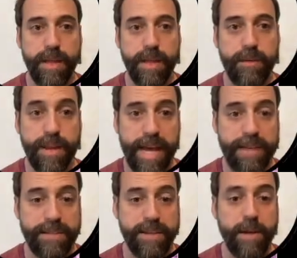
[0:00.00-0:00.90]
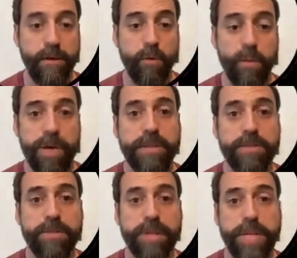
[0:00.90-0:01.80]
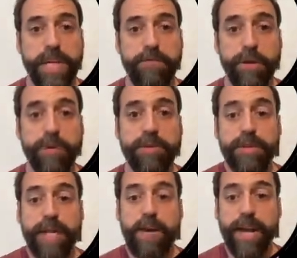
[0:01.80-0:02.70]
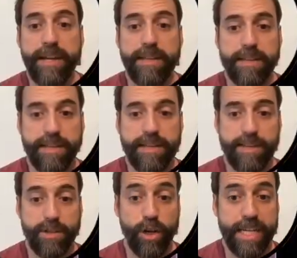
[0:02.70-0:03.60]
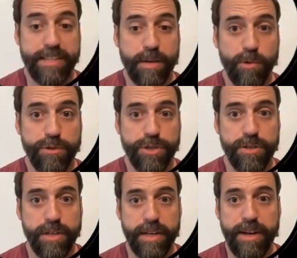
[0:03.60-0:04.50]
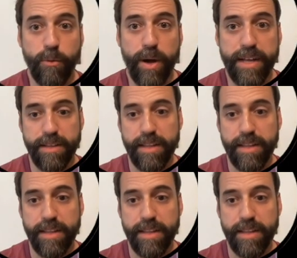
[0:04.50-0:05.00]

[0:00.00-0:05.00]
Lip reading: Now next, we wanted to see if we could direct this stochastic motion in a way